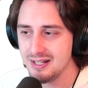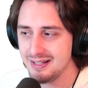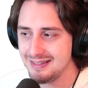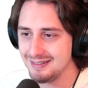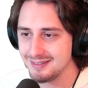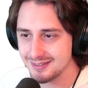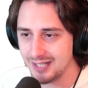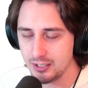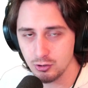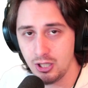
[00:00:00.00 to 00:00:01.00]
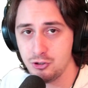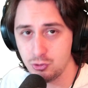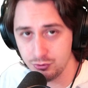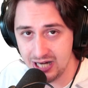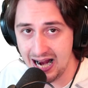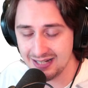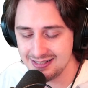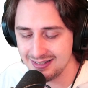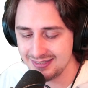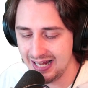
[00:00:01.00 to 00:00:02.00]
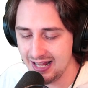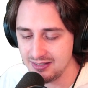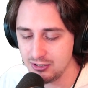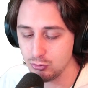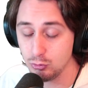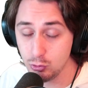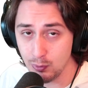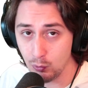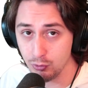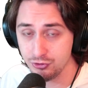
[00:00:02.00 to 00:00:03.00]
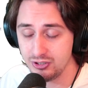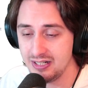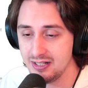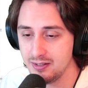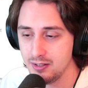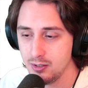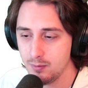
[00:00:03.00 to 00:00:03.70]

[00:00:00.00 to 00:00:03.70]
these psychological tactics and these loopholes in,